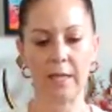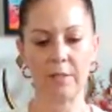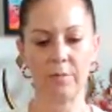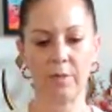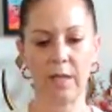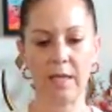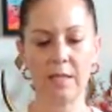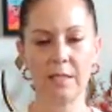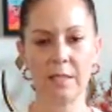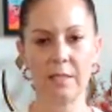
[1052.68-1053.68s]
And
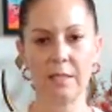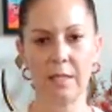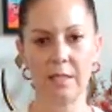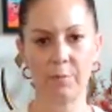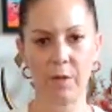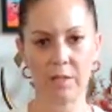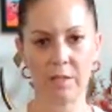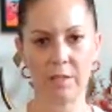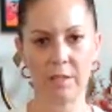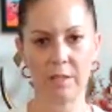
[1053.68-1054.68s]
ease into these
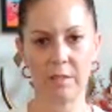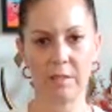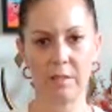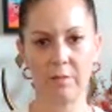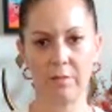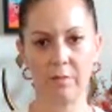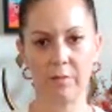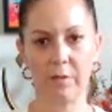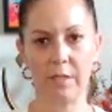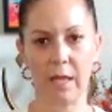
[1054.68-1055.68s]
practices
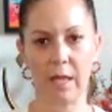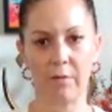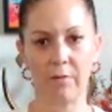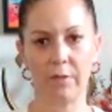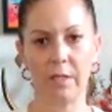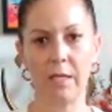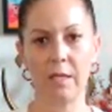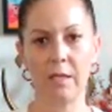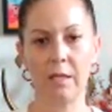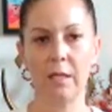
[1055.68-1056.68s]
very
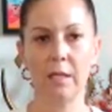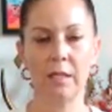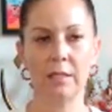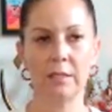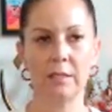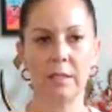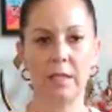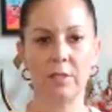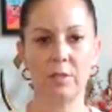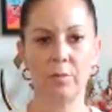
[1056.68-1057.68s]
carefully
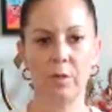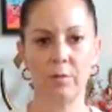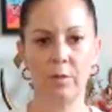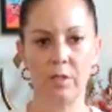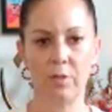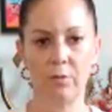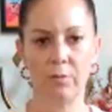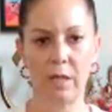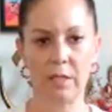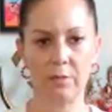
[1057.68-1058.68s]
and just work within
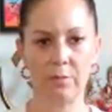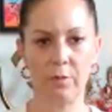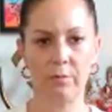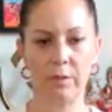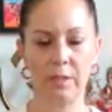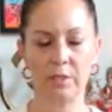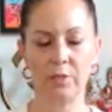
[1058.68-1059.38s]
your range of movement.